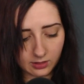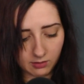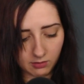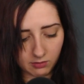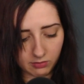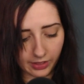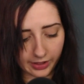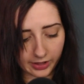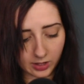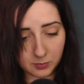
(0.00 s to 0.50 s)

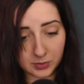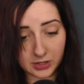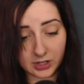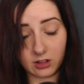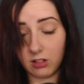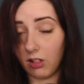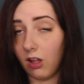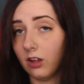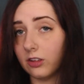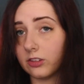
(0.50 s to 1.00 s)
They can be
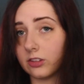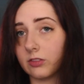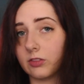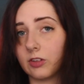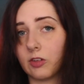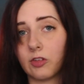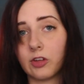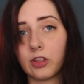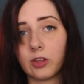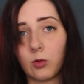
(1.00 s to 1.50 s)
glass if
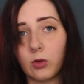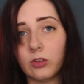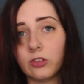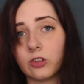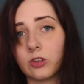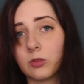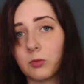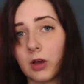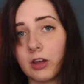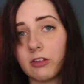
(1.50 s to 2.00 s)
you really want
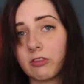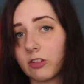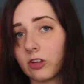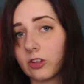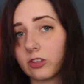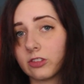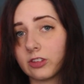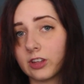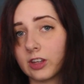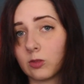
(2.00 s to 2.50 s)
to. My
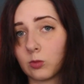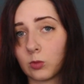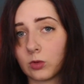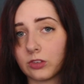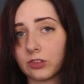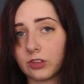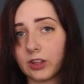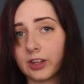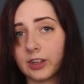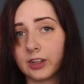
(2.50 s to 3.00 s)
first set
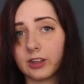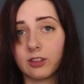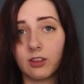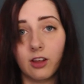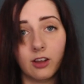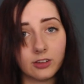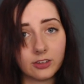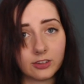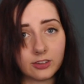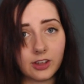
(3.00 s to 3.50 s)
was a
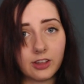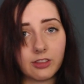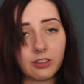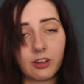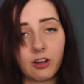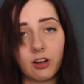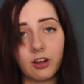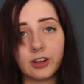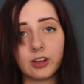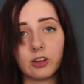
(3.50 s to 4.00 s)
glass set
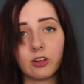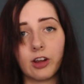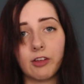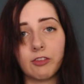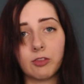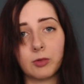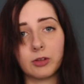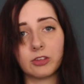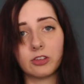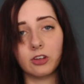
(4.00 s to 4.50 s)
that I
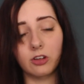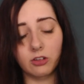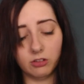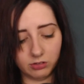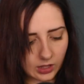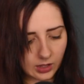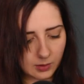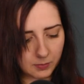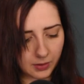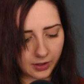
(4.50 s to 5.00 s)
engraved myself.
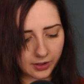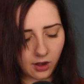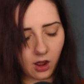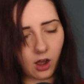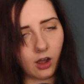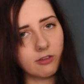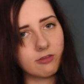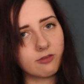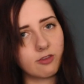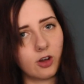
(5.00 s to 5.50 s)
But
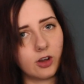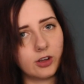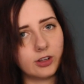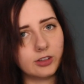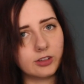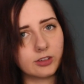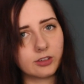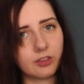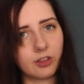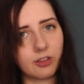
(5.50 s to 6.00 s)
I
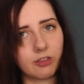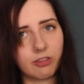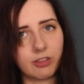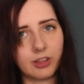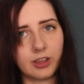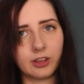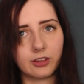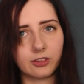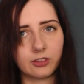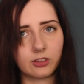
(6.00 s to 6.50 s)
find that
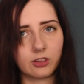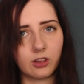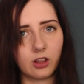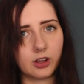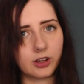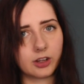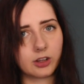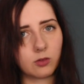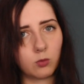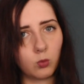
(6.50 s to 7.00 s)
things
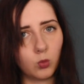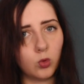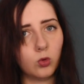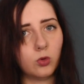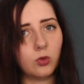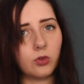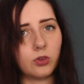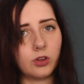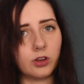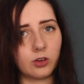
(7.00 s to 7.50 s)
like
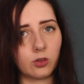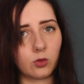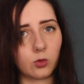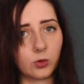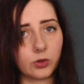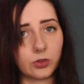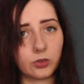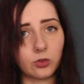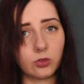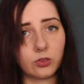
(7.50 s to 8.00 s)
wood and
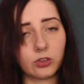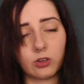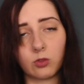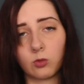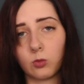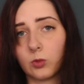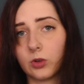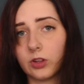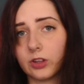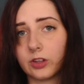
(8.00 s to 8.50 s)
crystals are
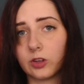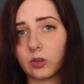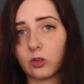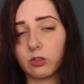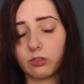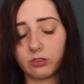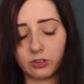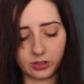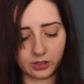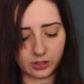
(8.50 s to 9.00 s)
really good
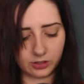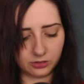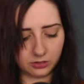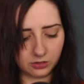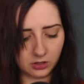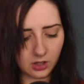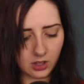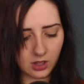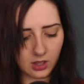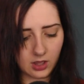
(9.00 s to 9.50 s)
for this
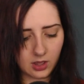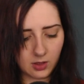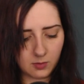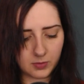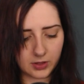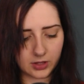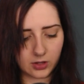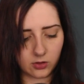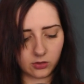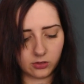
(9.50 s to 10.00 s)

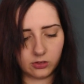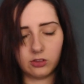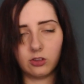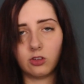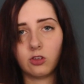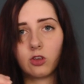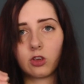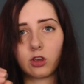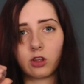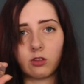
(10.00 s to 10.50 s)
because
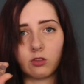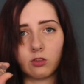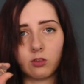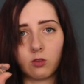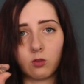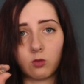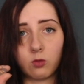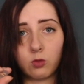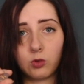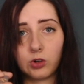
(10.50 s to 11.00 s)
you can
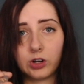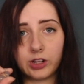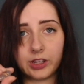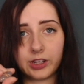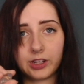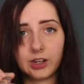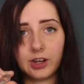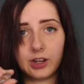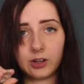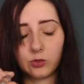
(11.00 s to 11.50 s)
really
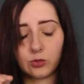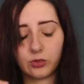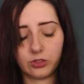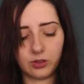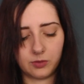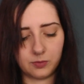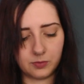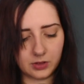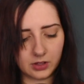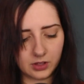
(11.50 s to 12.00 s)
connect with them.